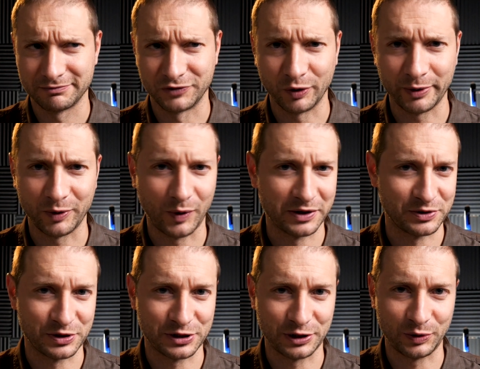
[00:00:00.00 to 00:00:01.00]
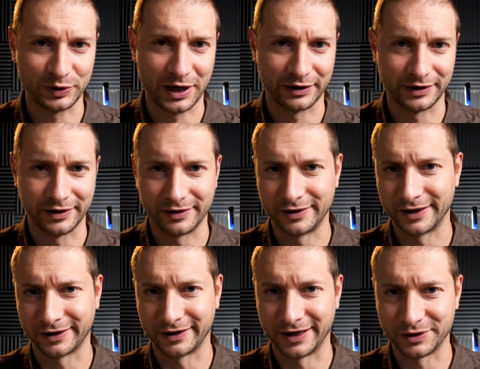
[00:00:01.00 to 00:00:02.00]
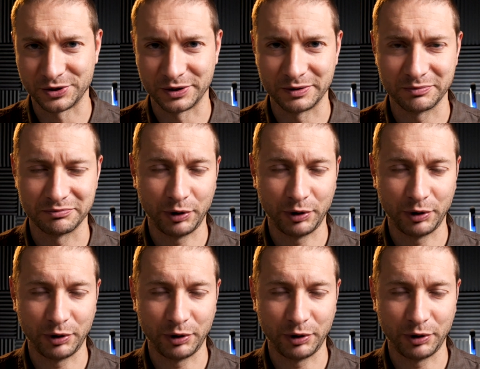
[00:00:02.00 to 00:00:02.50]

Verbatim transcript: Nobody wants to slow down the internet connection,